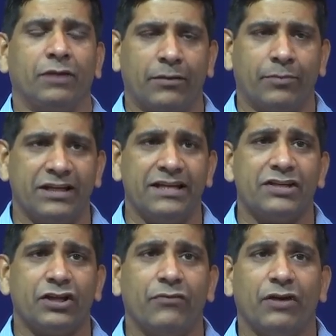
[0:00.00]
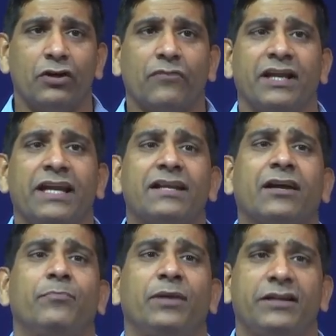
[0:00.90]
But initially when you have the
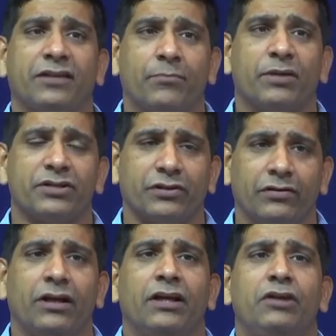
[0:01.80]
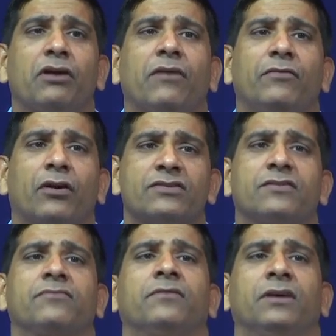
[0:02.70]
incomplete combustion, you have
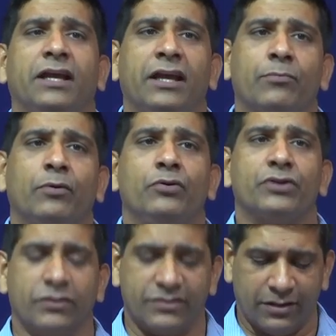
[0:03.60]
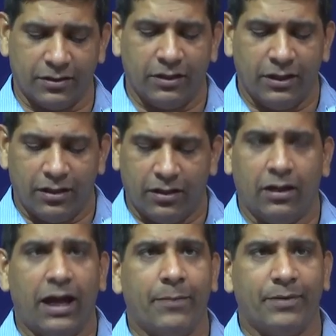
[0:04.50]
lots of air pollutions
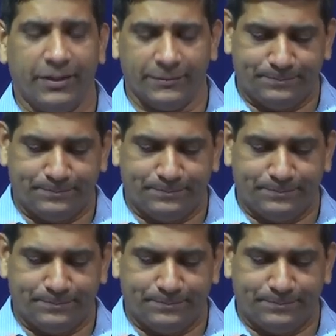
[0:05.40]
happening.